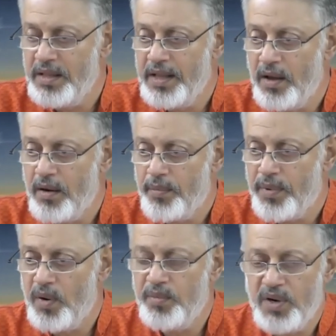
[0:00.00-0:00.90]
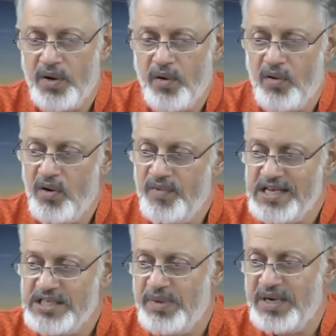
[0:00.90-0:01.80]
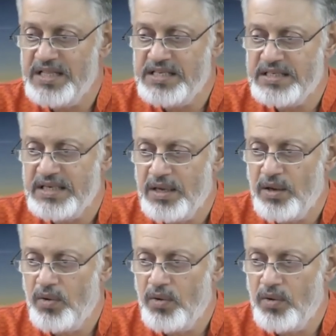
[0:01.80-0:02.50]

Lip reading: they are prompted always by this